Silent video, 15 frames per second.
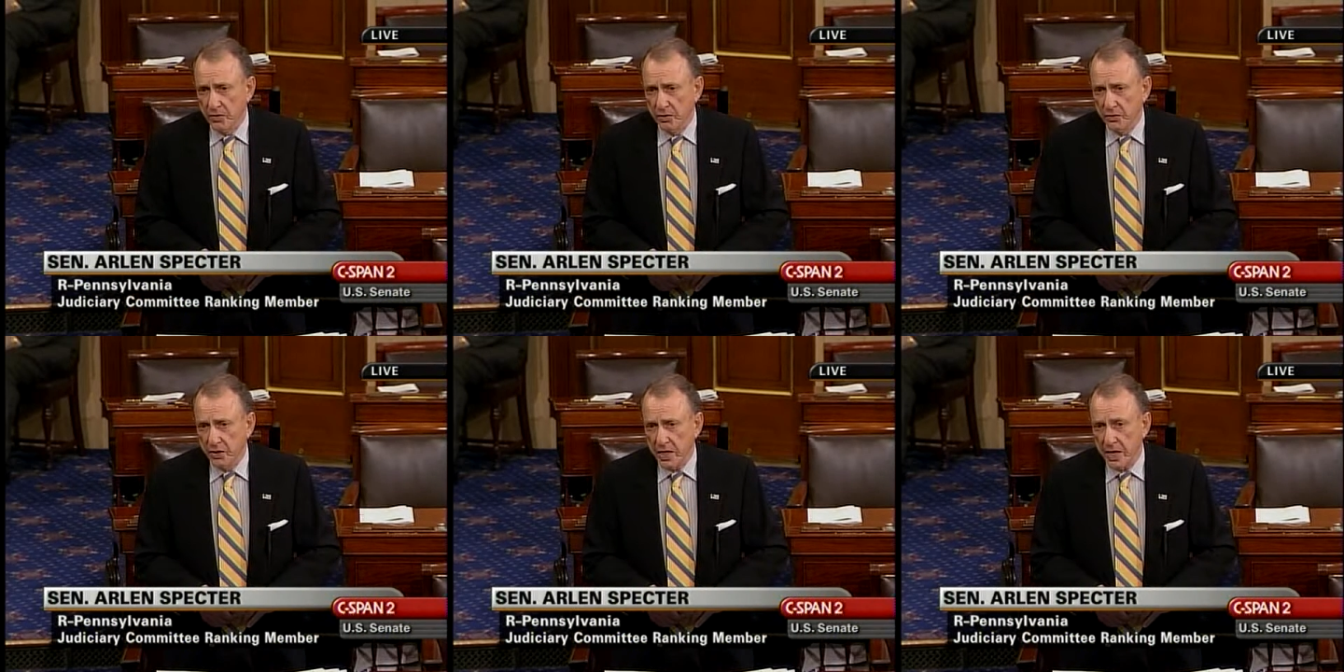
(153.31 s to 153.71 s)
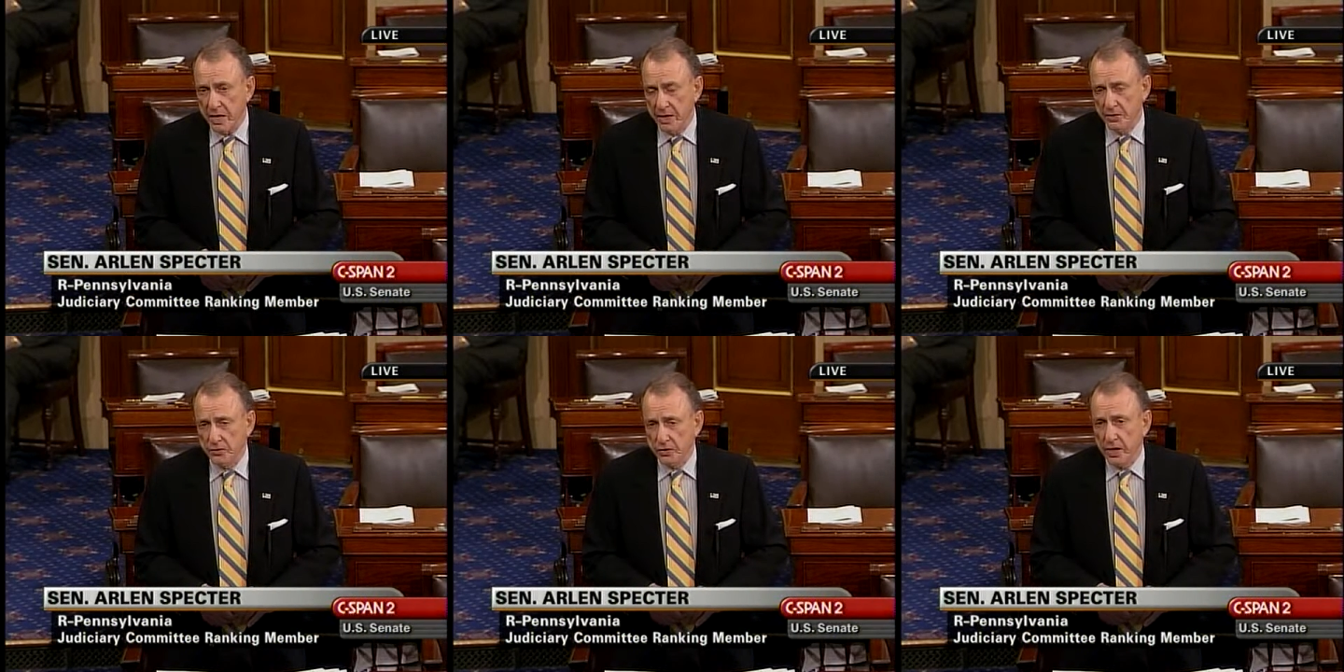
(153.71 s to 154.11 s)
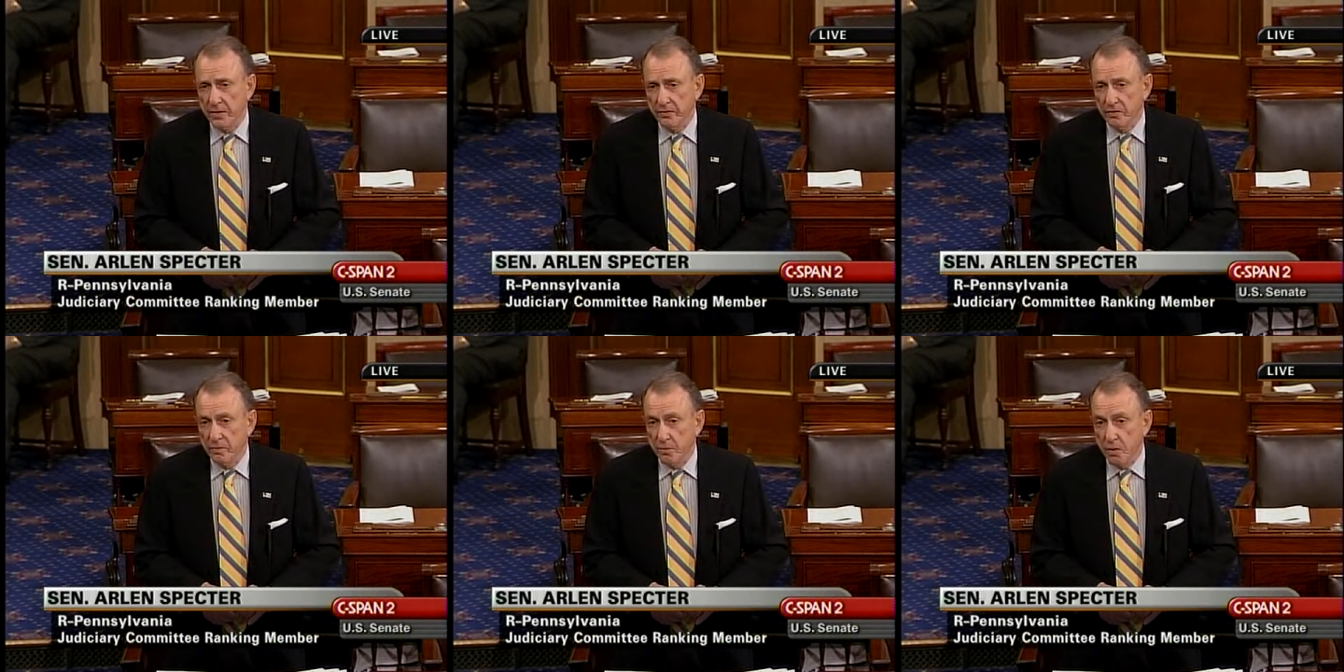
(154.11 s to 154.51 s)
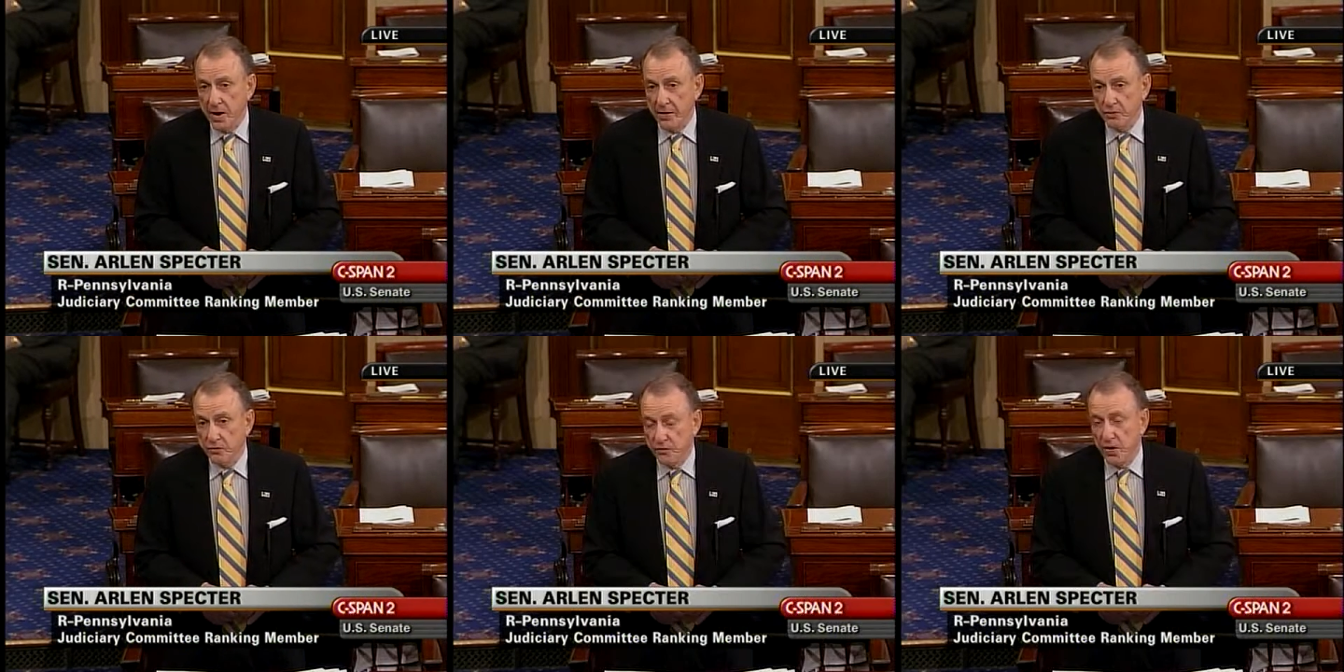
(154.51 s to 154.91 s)
that the executive
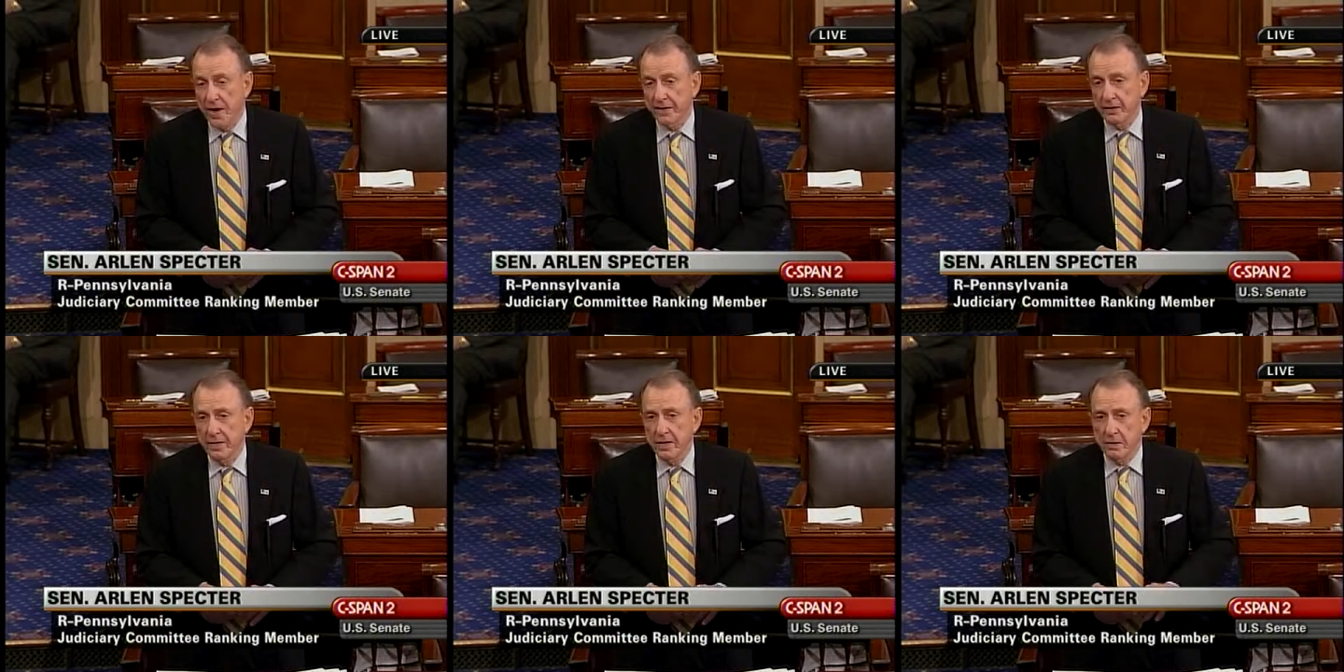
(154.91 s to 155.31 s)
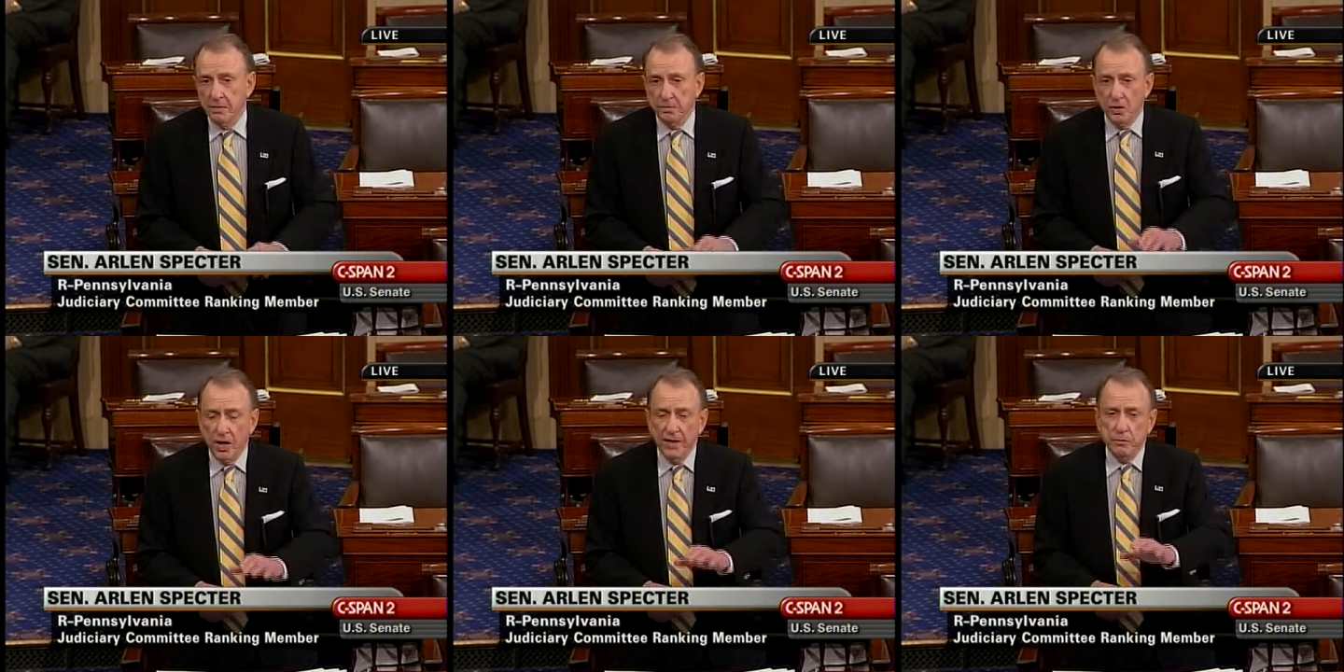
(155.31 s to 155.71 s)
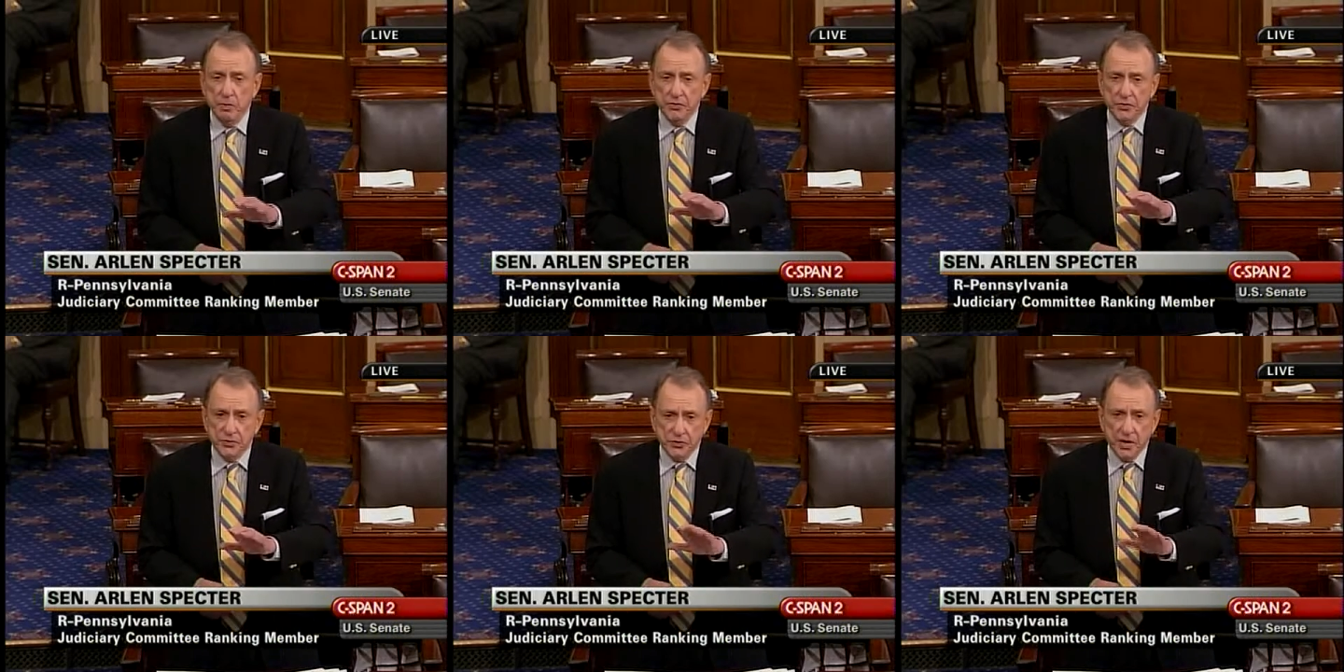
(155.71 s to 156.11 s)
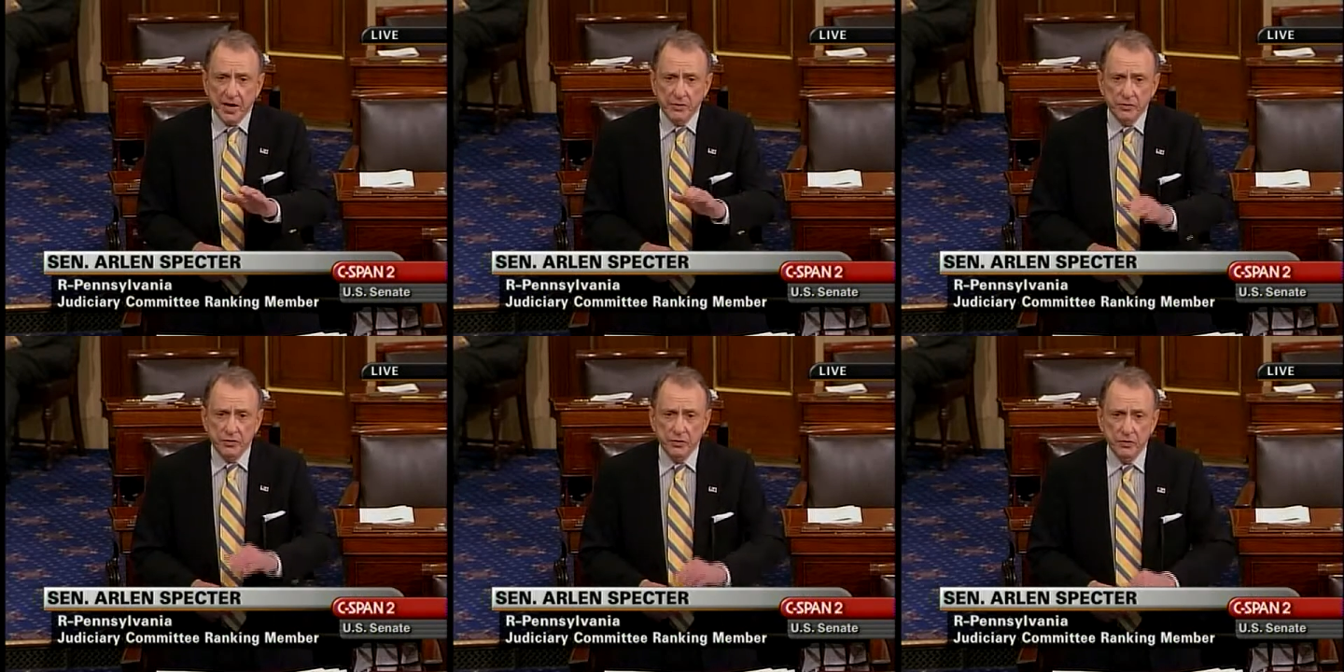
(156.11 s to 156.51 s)
branch finally complied with the
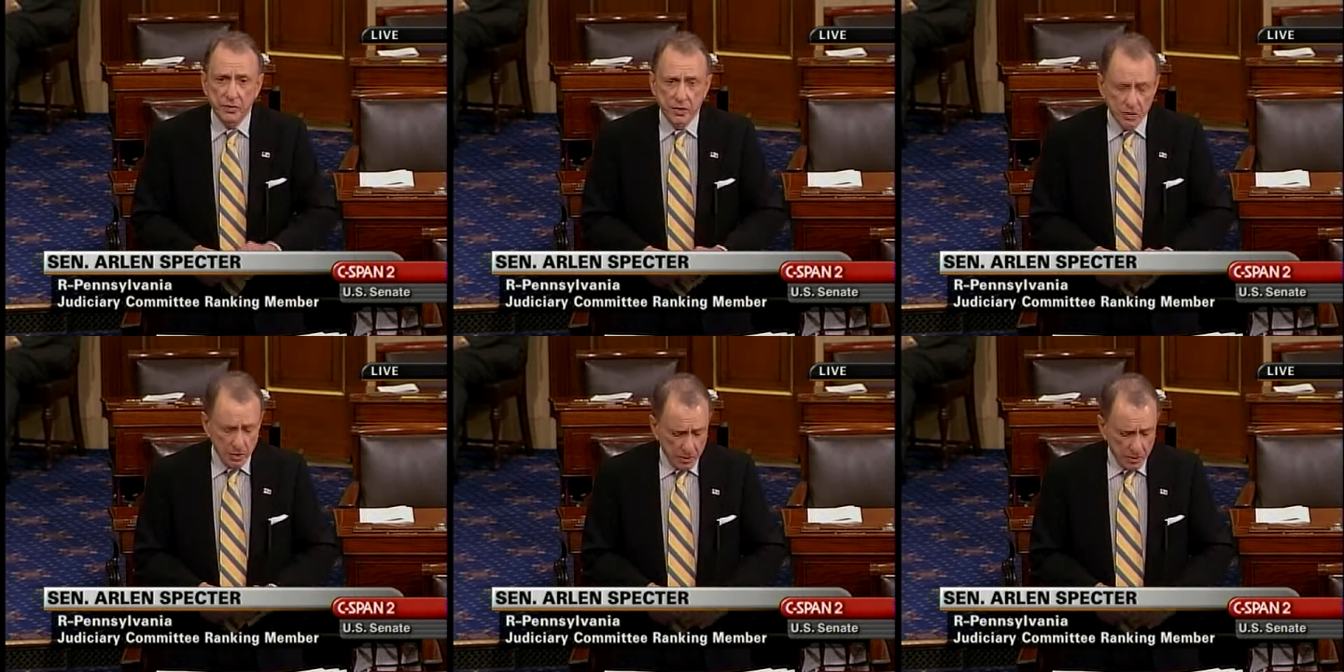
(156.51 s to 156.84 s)
statute